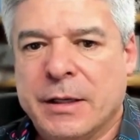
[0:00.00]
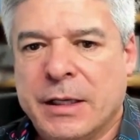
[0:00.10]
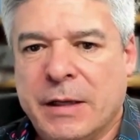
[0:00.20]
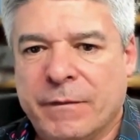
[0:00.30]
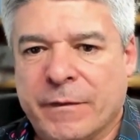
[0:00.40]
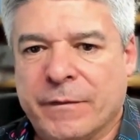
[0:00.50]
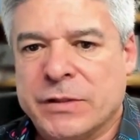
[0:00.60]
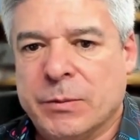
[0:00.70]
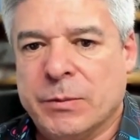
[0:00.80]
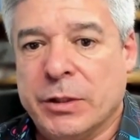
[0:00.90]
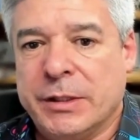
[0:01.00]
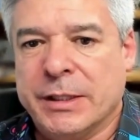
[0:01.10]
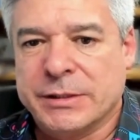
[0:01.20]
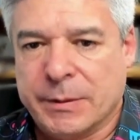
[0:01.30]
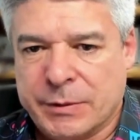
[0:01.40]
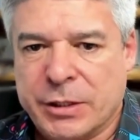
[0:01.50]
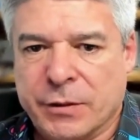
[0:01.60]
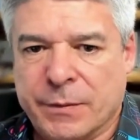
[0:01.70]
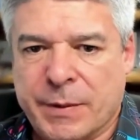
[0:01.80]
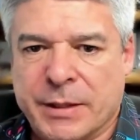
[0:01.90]
even if someone does obtain
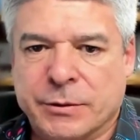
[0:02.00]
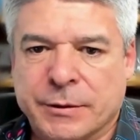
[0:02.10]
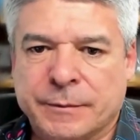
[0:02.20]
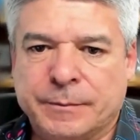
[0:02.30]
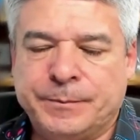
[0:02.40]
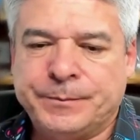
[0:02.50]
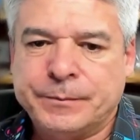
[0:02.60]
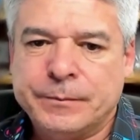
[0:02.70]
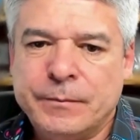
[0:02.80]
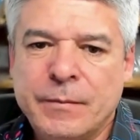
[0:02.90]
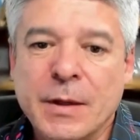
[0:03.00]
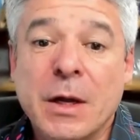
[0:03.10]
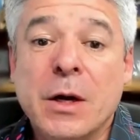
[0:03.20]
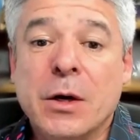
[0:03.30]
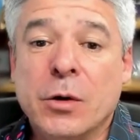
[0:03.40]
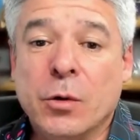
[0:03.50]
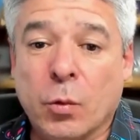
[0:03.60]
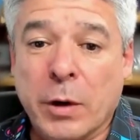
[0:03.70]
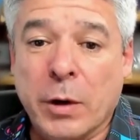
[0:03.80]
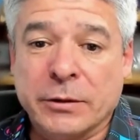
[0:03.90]
your password.
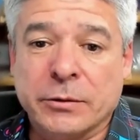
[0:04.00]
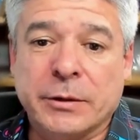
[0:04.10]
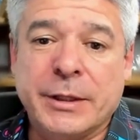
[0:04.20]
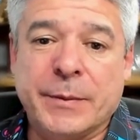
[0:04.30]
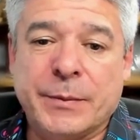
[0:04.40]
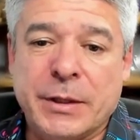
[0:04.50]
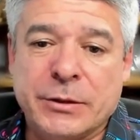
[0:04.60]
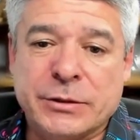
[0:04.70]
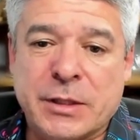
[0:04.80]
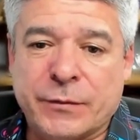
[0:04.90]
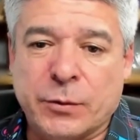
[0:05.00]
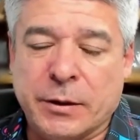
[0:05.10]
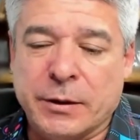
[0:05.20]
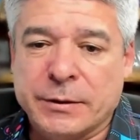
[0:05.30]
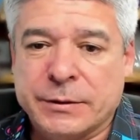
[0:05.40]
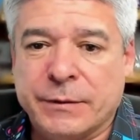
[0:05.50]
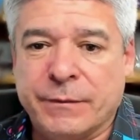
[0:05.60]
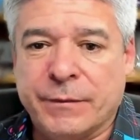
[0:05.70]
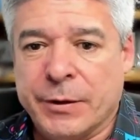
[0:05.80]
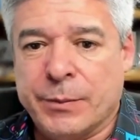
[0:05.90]
Regularly update your software.
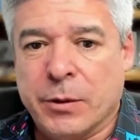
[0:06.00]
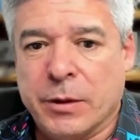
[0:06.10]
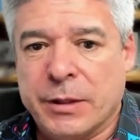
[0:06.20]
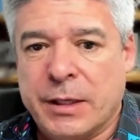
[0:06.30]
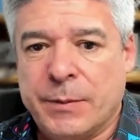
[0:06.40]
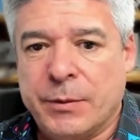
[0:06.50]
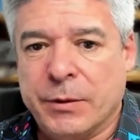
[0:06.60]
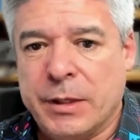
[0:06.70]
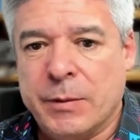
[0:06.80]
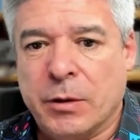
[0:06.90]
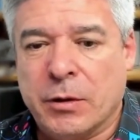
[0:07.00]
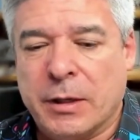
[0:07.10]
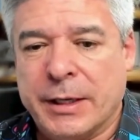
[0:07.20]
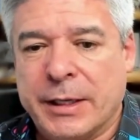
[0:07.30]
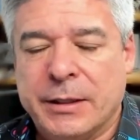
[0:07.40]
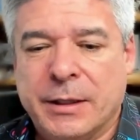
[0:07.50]
Very important to keep your email client,